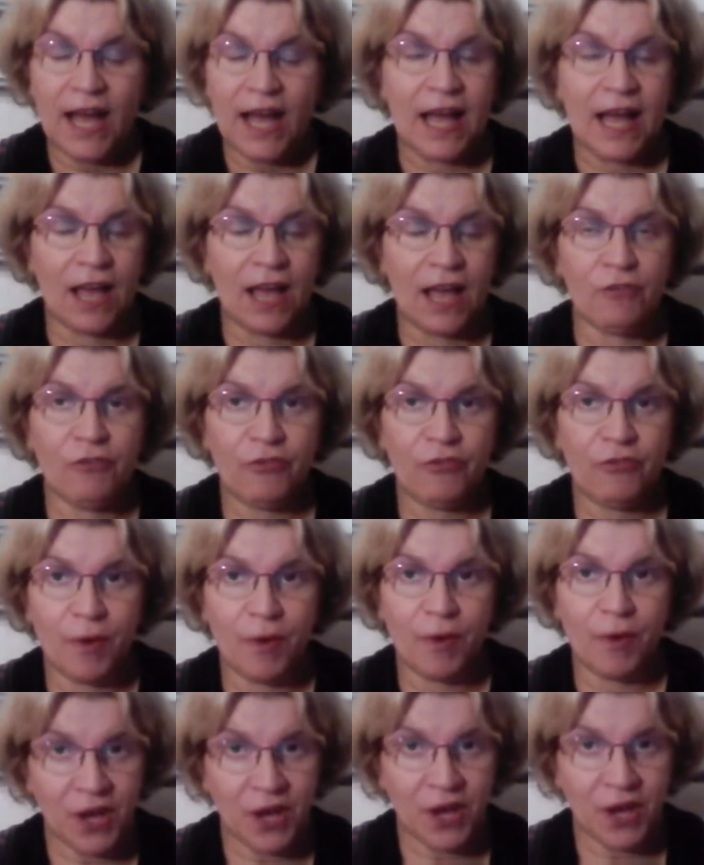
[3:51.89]
I have
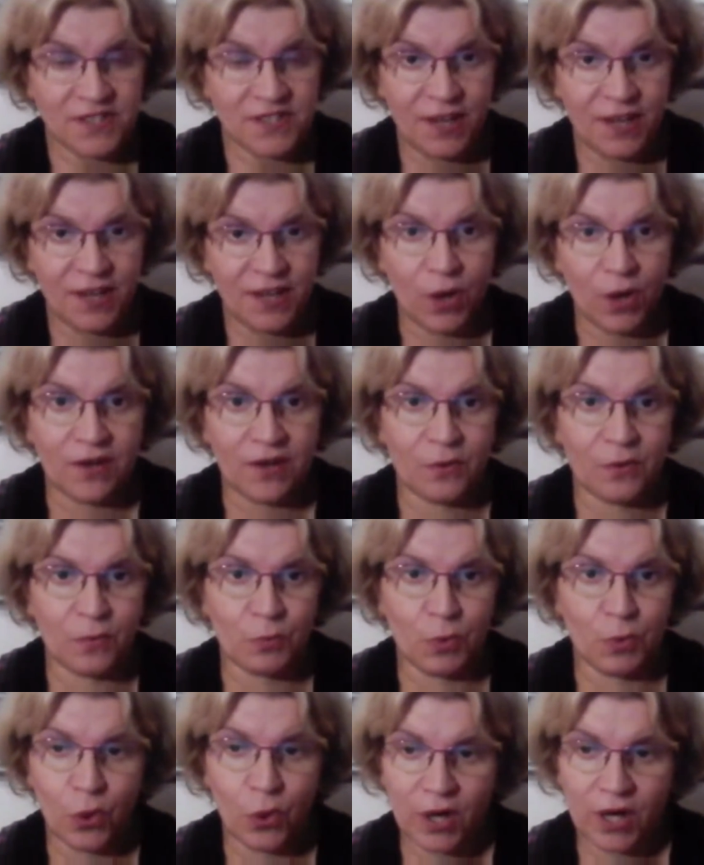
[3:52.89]
personally one
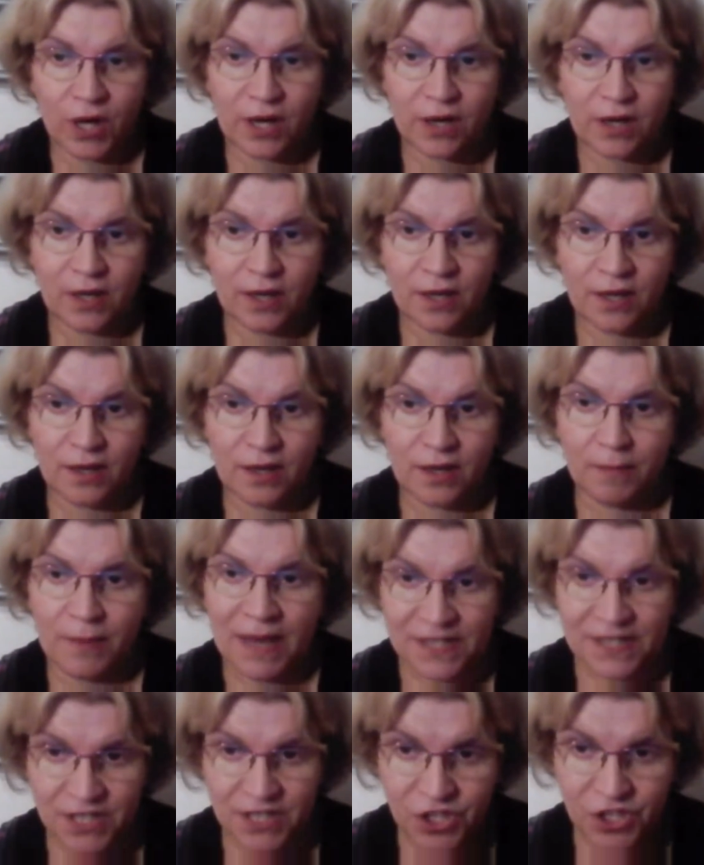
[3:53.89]
more
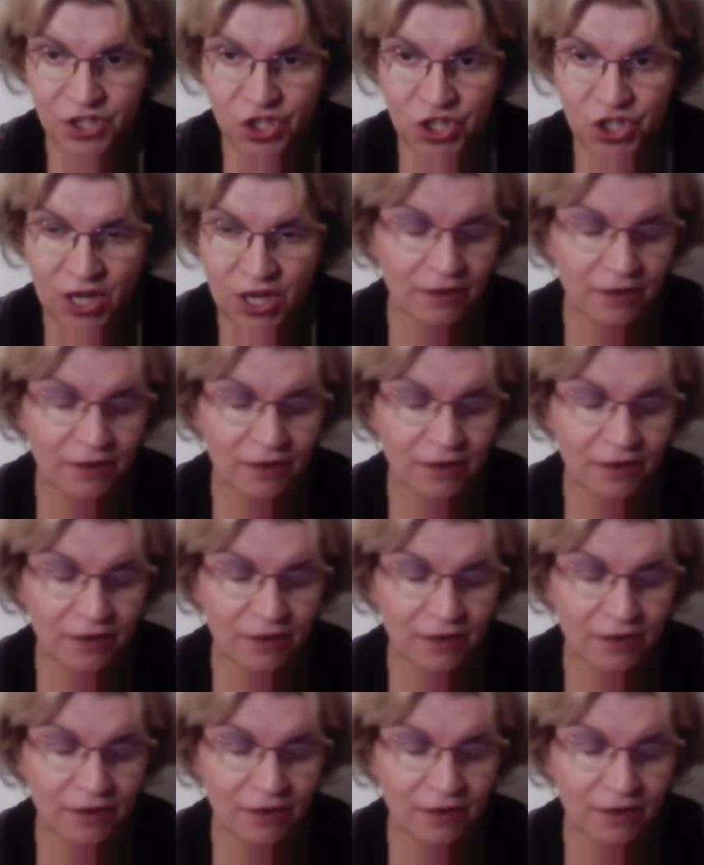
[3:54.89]
message.